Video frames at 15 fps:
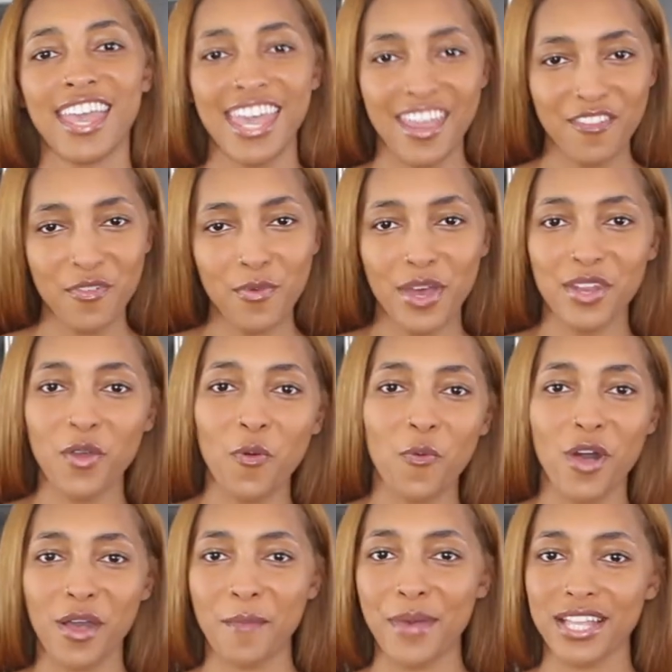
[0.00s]
Hey everyone,
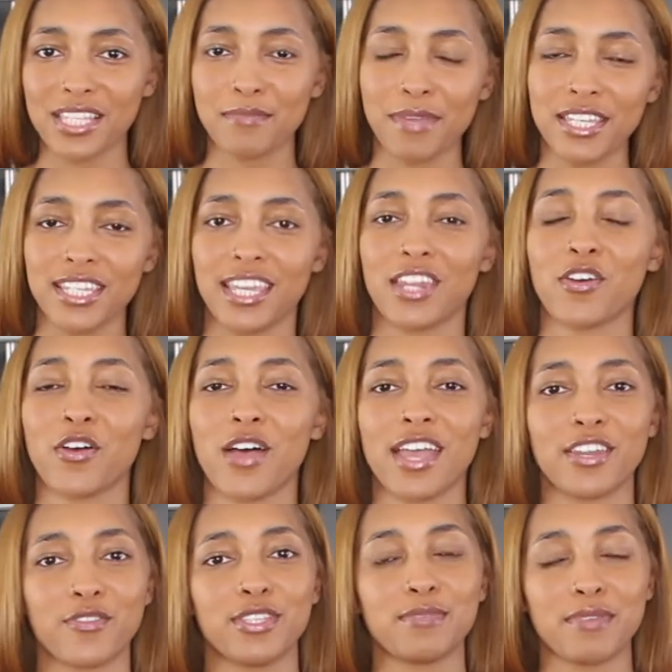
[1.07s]
welcome back to my channel.
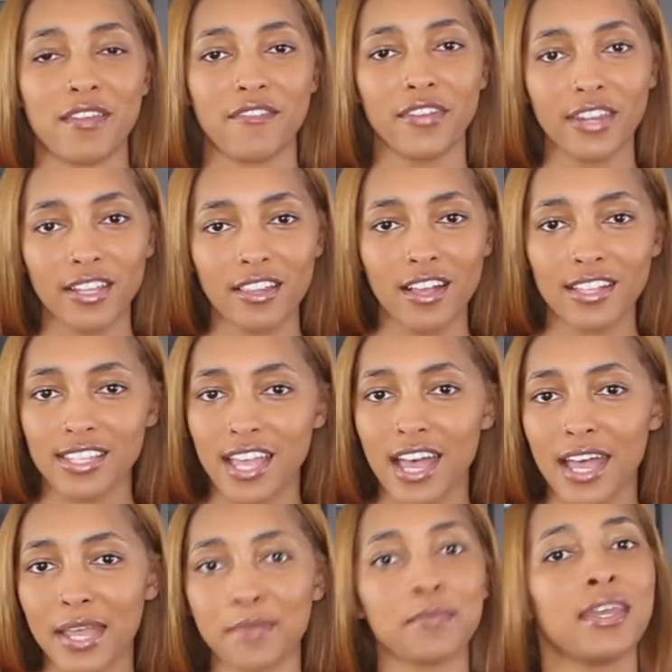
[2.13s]
I know it's been a very long
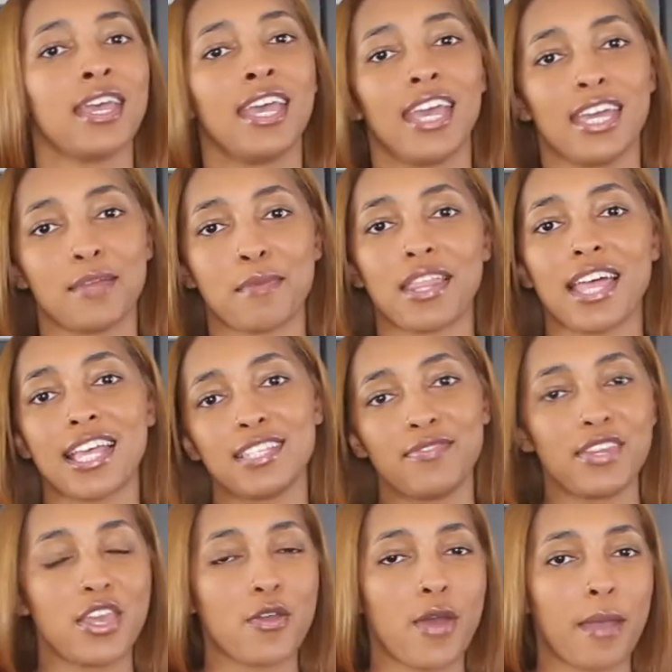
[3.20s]
time, and in my last
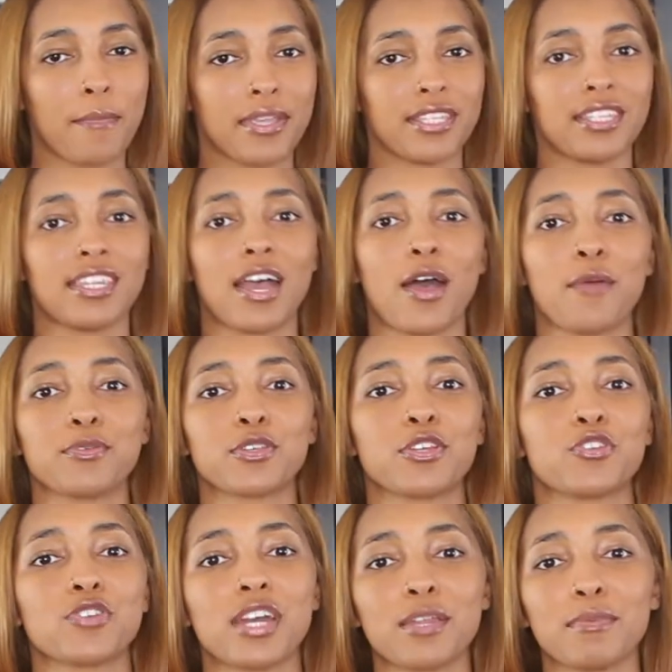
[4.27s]
video I mentioned how I was going
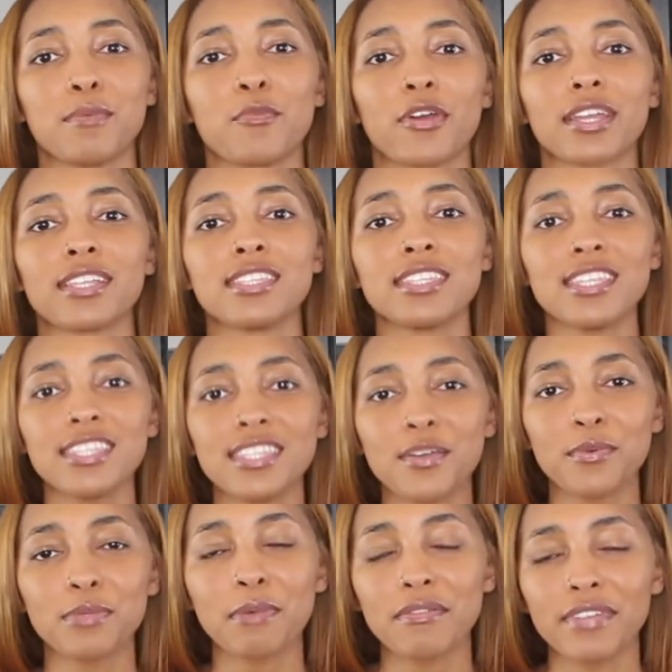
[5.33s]
to try to be more
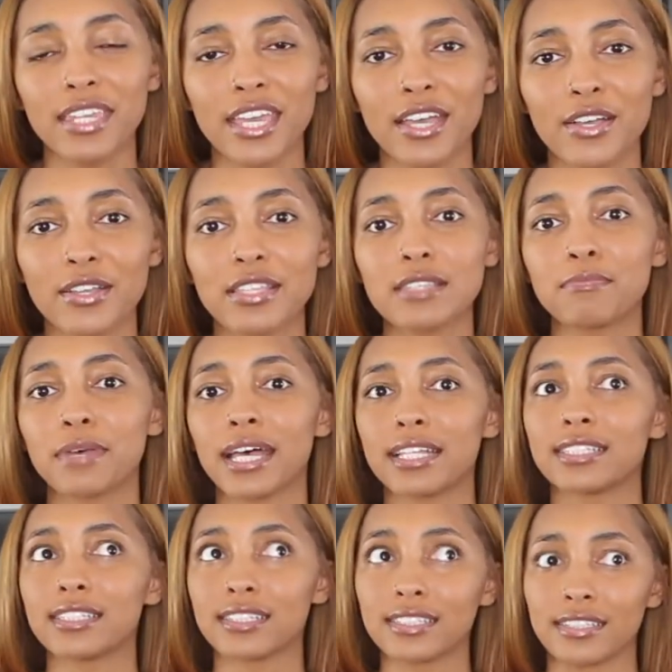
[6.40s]
consistent with my videos,
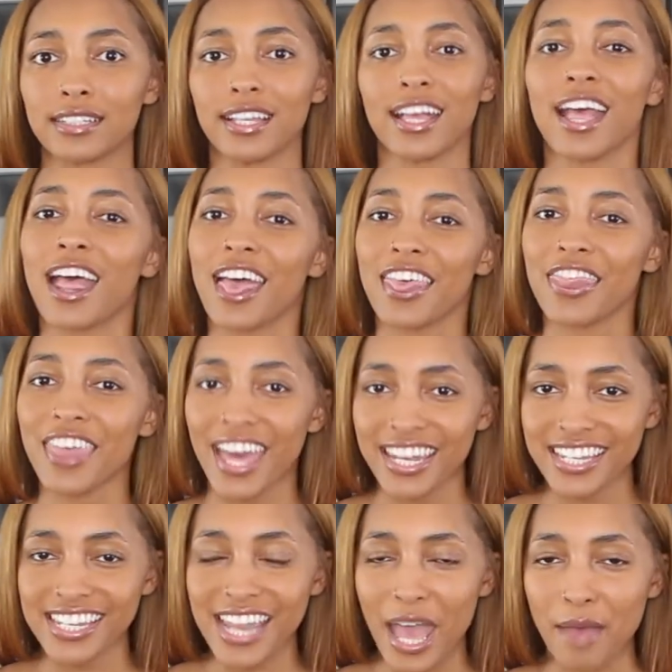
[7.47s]
but that
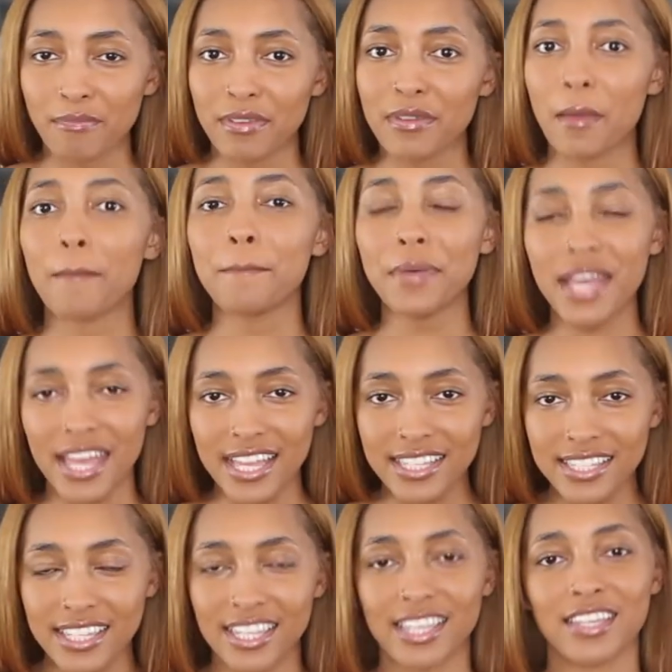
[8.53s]
didn't happen.
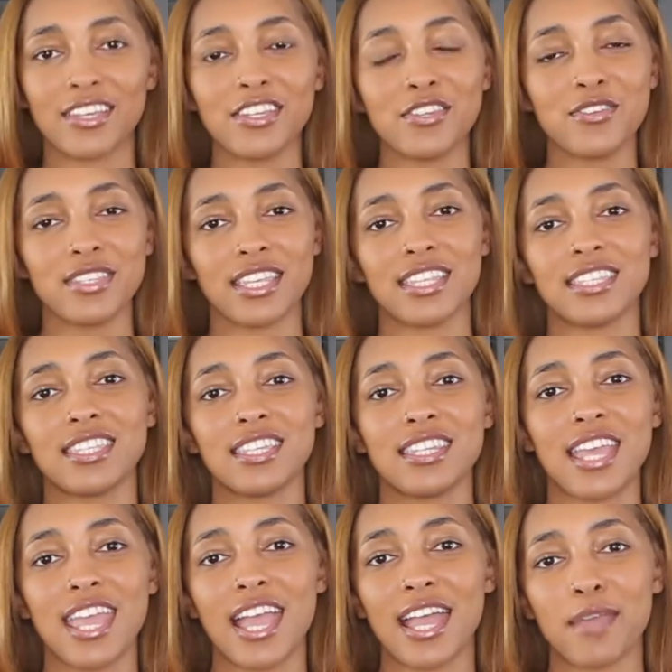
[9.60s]
But good news is
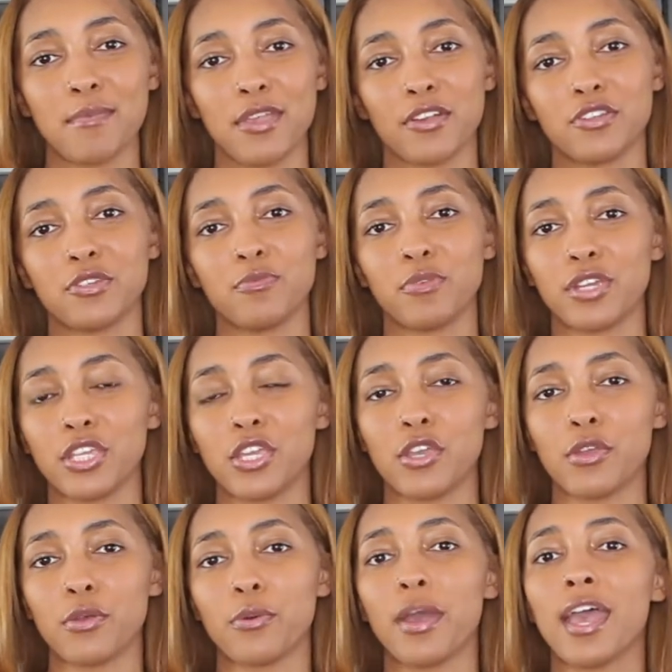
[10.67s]
today I am here to bring
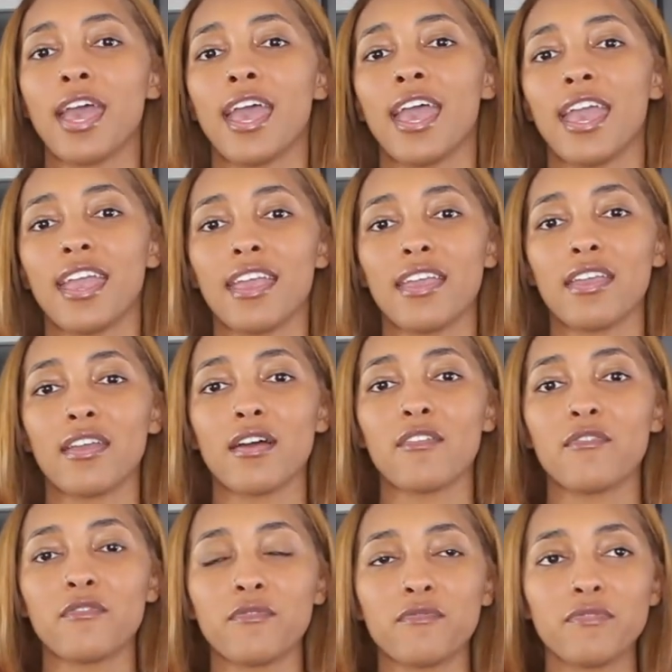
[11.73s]
you a
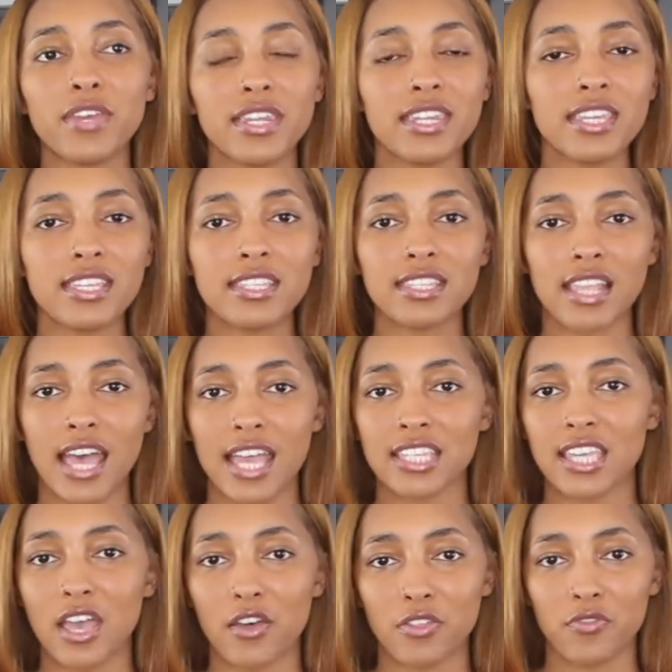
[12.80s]
fitness slash
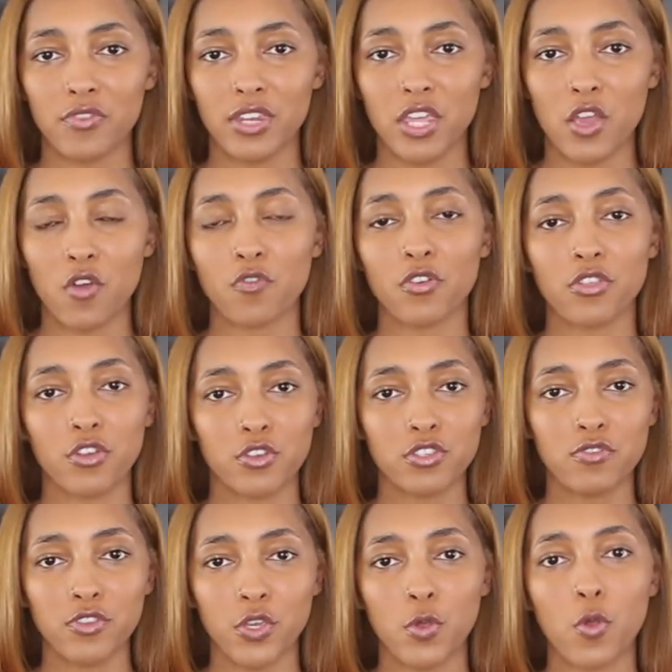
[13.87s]
health video for
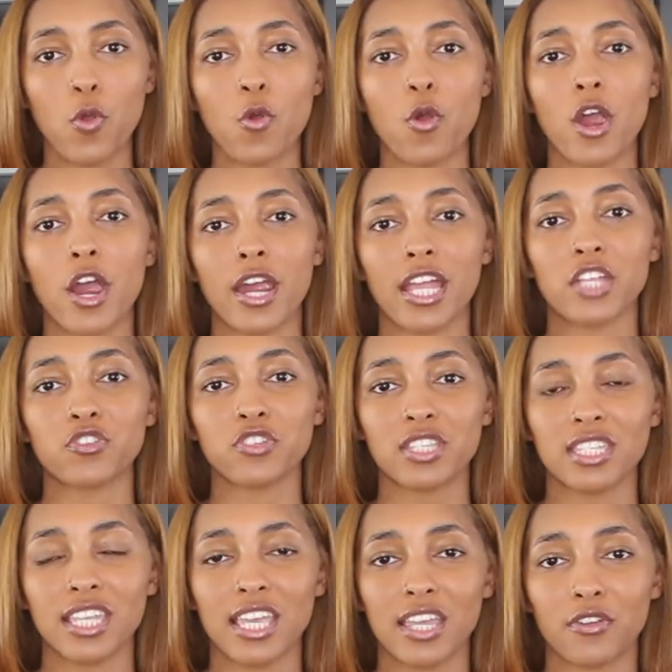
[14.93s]
those of you who are
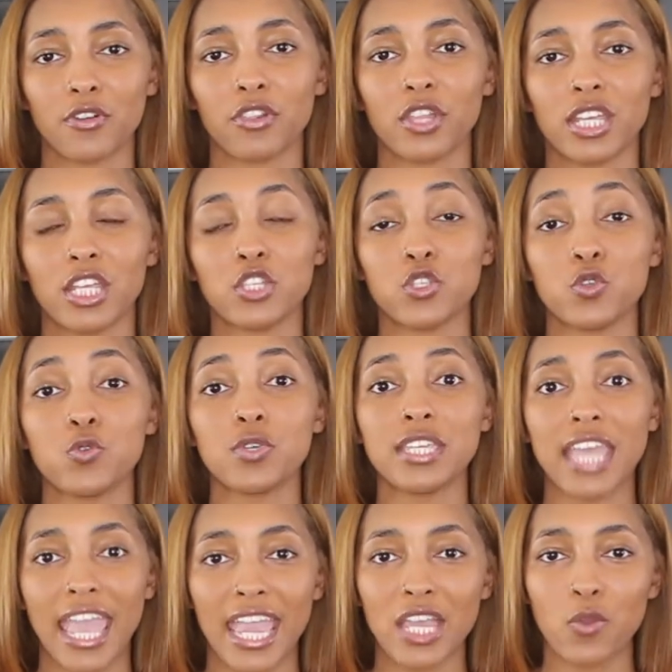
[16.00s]
interested or looking to
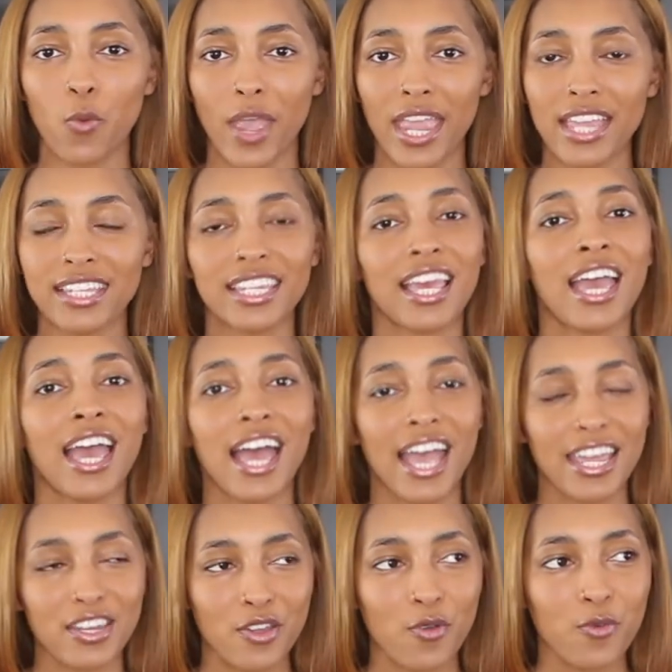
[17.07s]
gain weight.
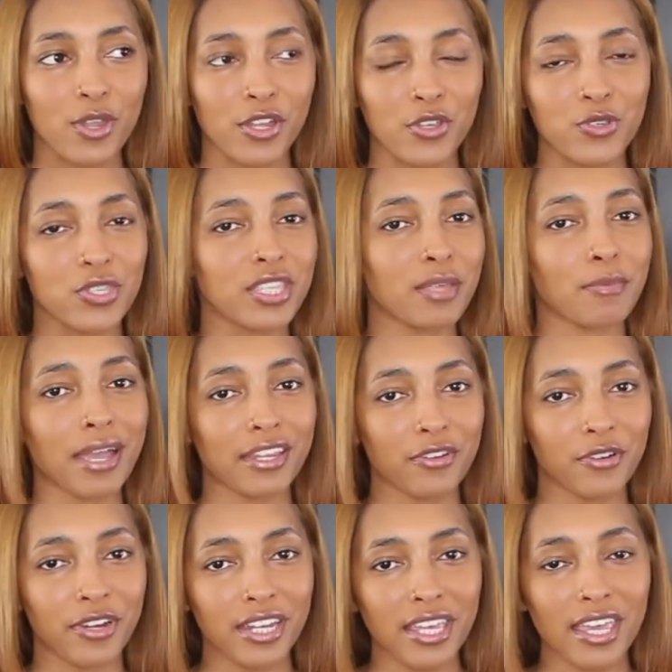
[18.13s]
I know we are usually the
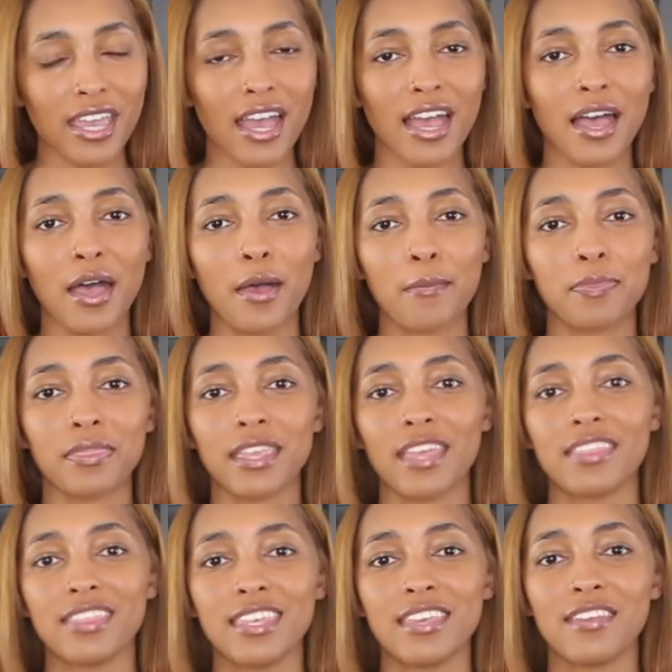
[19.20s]
minority um,
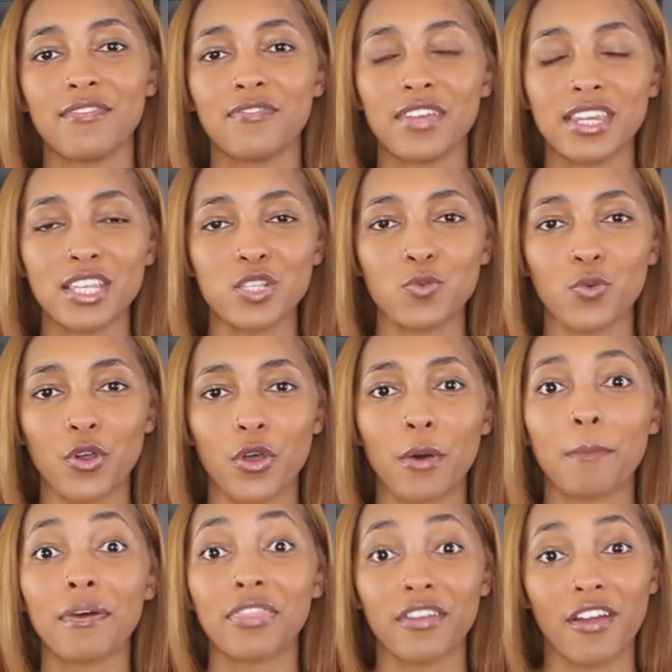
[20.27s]
in the fitness
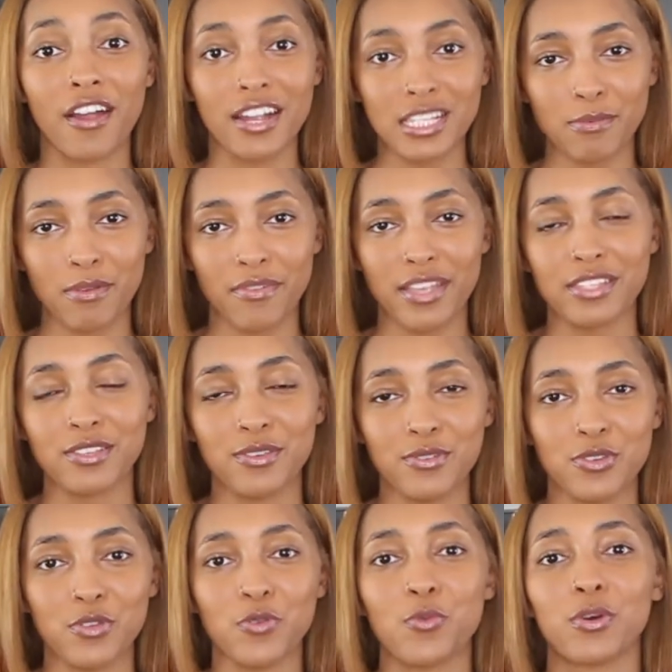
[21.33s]
world, but there are some of us who
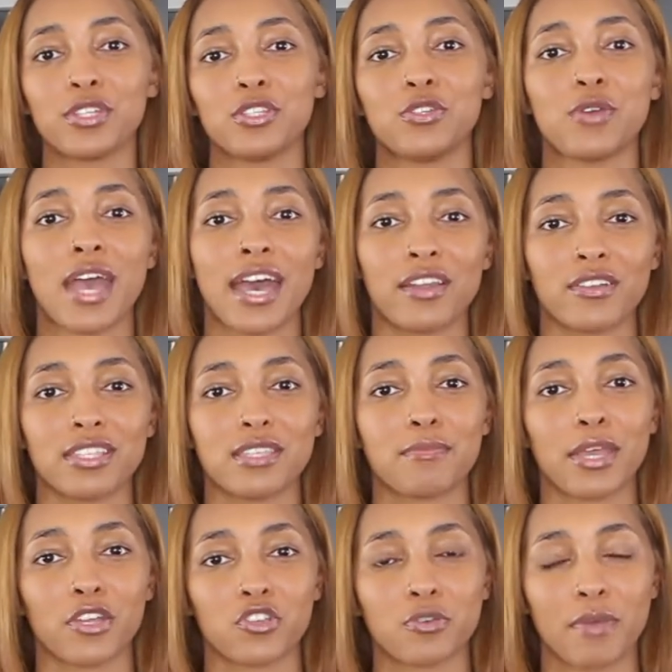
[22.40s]
do want to add on some
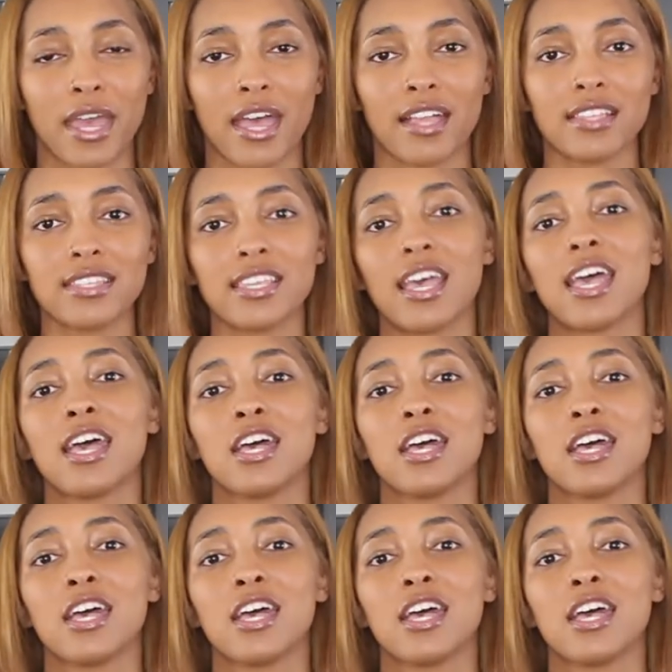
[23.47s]
extra pounds.